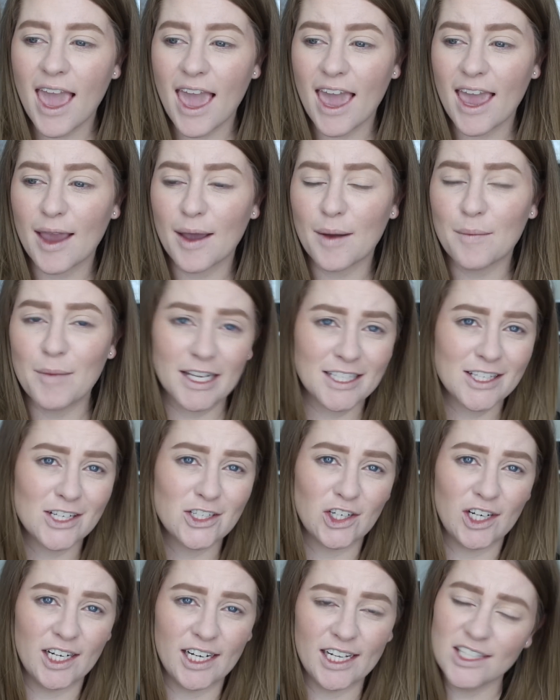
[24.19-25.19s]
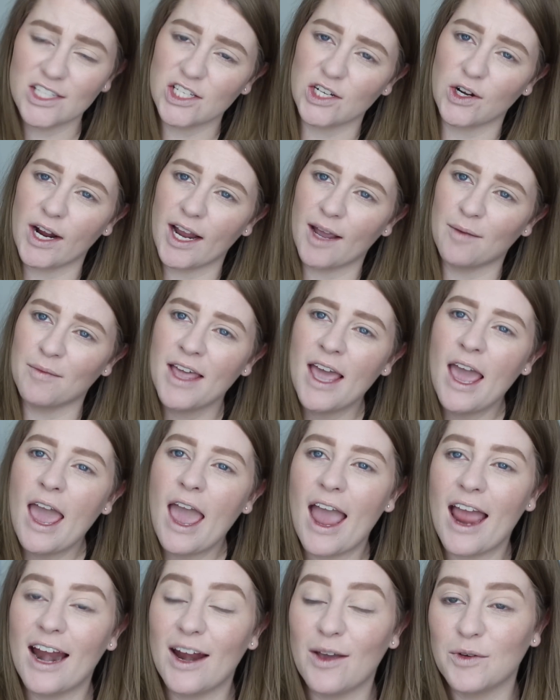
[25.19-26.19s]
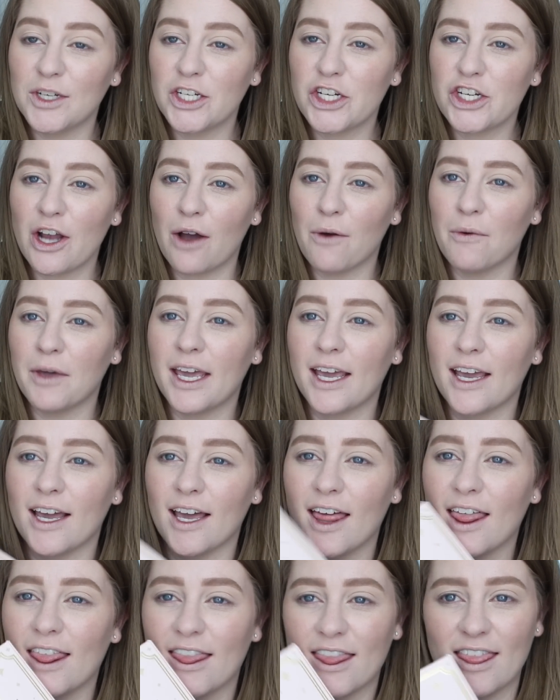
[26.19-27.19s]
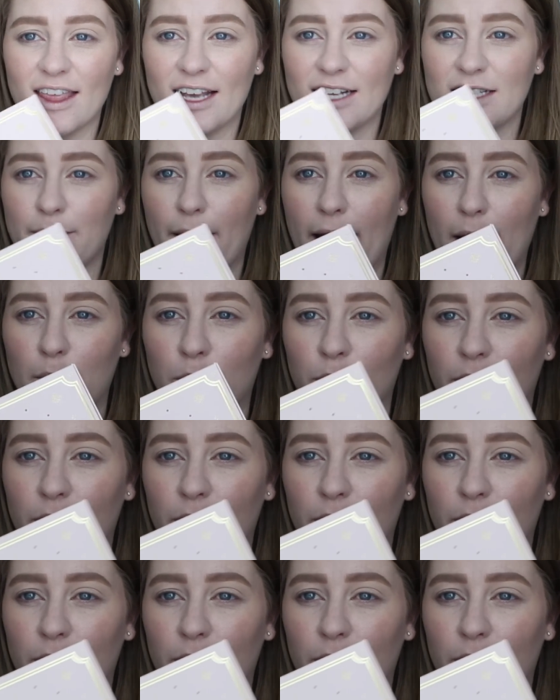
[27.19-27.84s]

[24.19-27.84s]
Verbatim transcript: a message on Instagram, and it was showing this bad